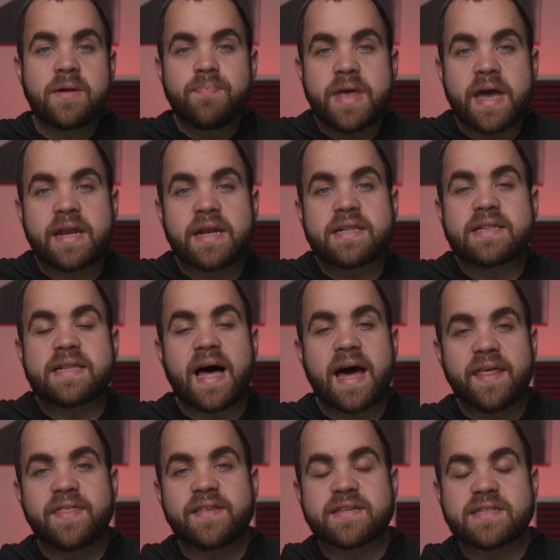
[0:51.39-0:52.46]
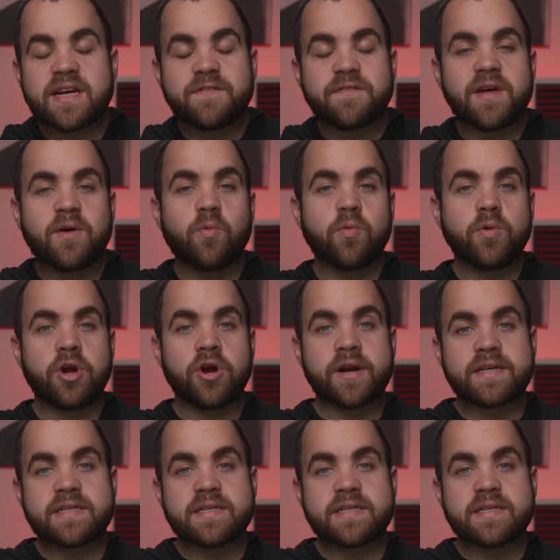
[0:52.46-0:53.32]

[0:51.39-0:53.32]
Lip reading: and a lot of the stuff that you're going to